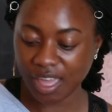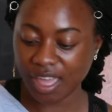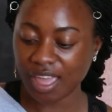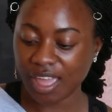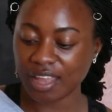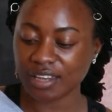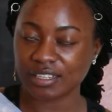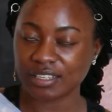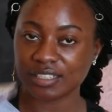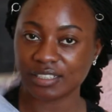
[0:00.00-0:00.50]

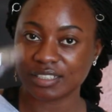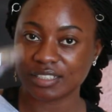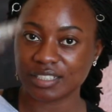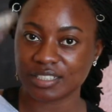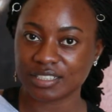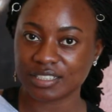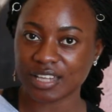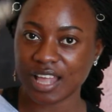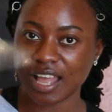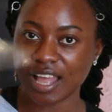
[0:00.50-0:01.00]
And
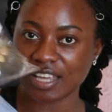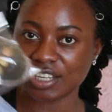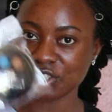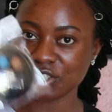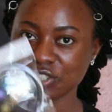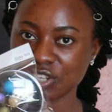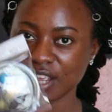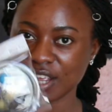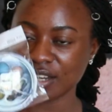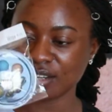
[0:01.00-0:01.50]
this
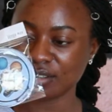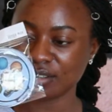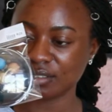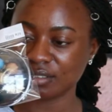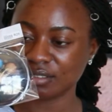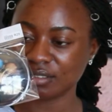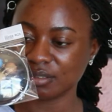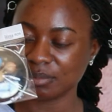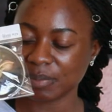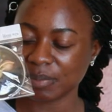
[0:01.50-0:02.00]

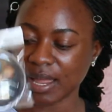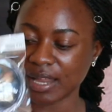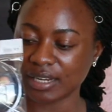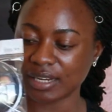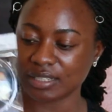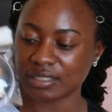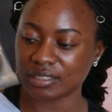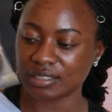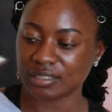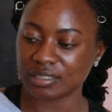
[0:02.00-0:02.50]
eyeshadow
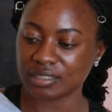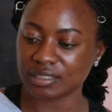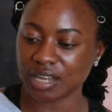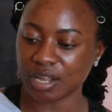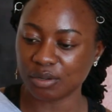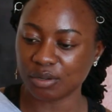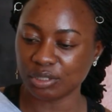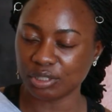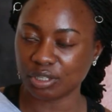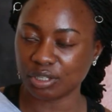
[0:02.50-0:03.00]
palette. I
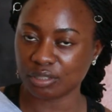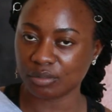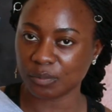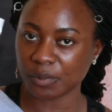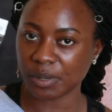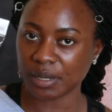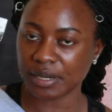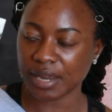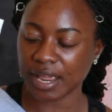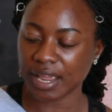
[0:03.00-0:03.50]
only got
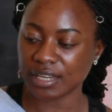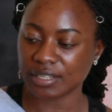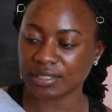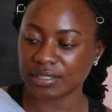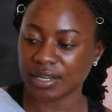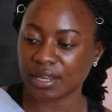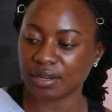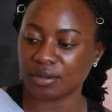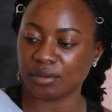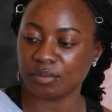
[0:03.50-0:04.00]
one
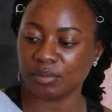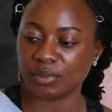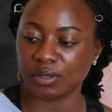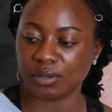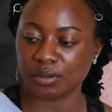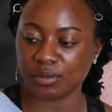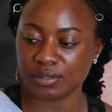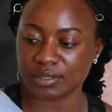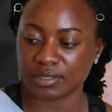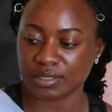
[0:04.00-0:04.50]
eyeshadow
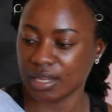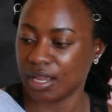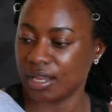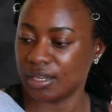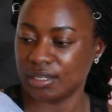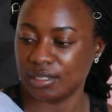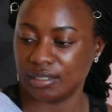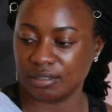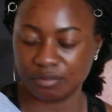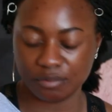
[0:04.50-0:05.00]
because
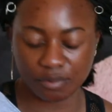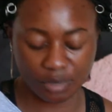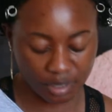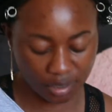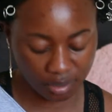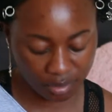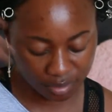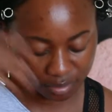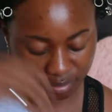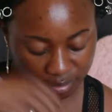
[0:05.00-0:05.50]
I didn't
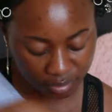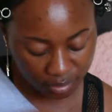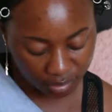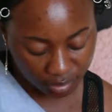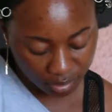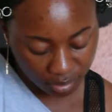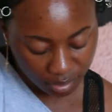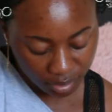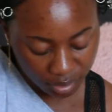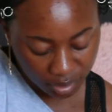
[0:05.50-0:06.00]
wanna,
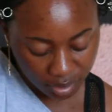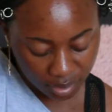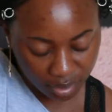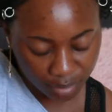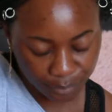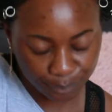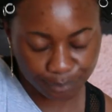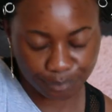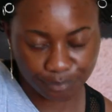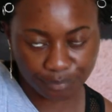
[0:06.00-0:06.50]

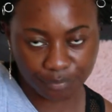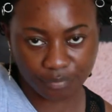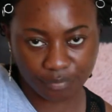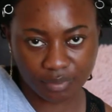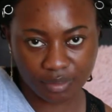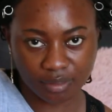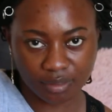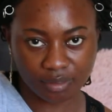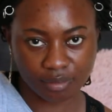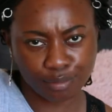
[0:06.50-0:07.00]

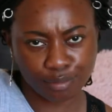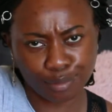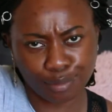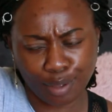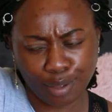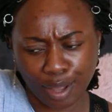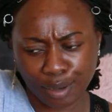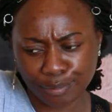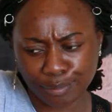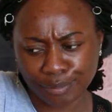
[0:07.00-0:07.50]
I
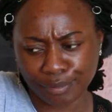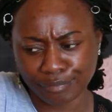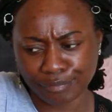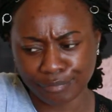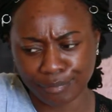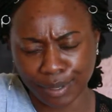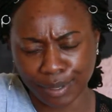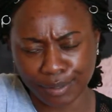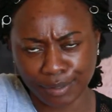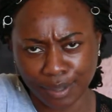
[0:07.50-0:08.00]
don't have
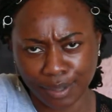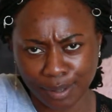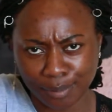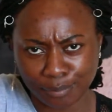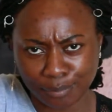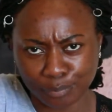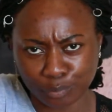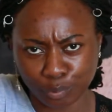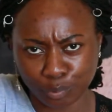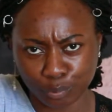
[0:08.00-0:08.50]
money,
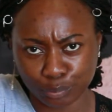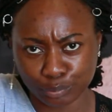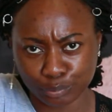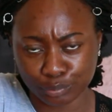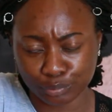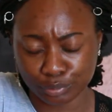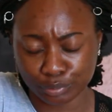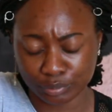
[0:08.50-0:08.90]
I'm broke.